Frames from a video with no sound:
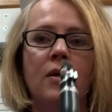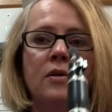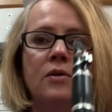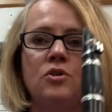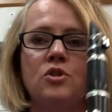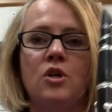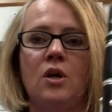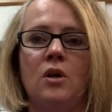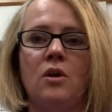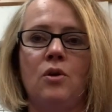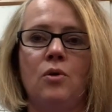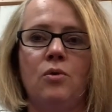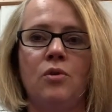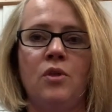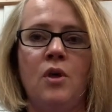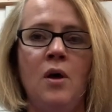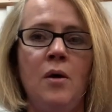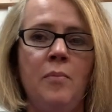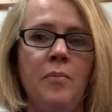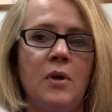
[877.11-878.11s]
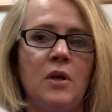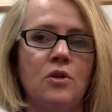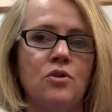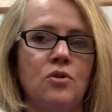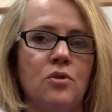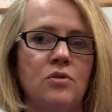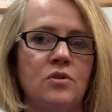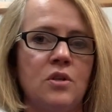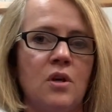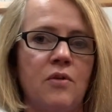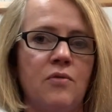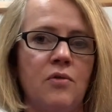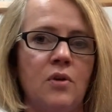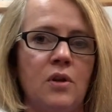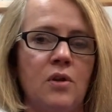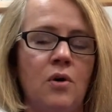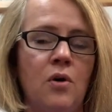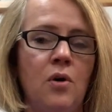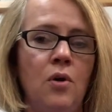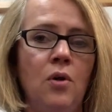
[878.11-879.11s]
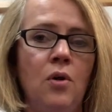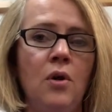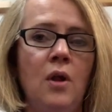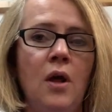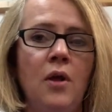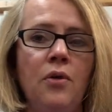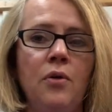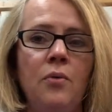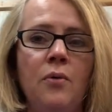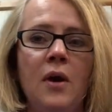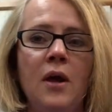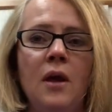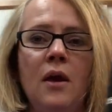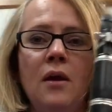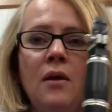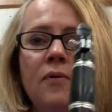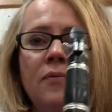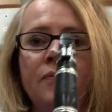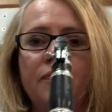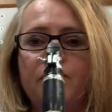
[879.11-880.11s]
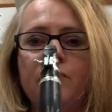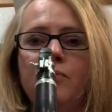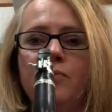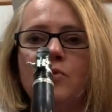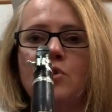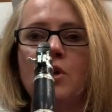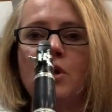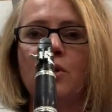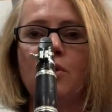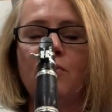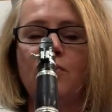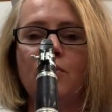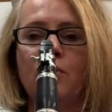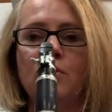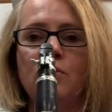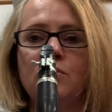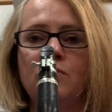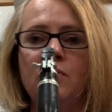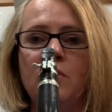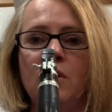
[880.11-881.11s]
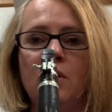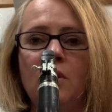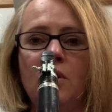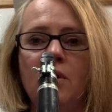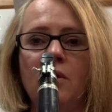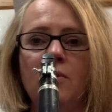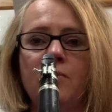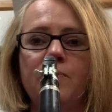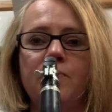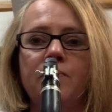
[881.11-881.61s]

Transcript: Check your thumb, make sure it's covering the hole all the way. Check your first finger.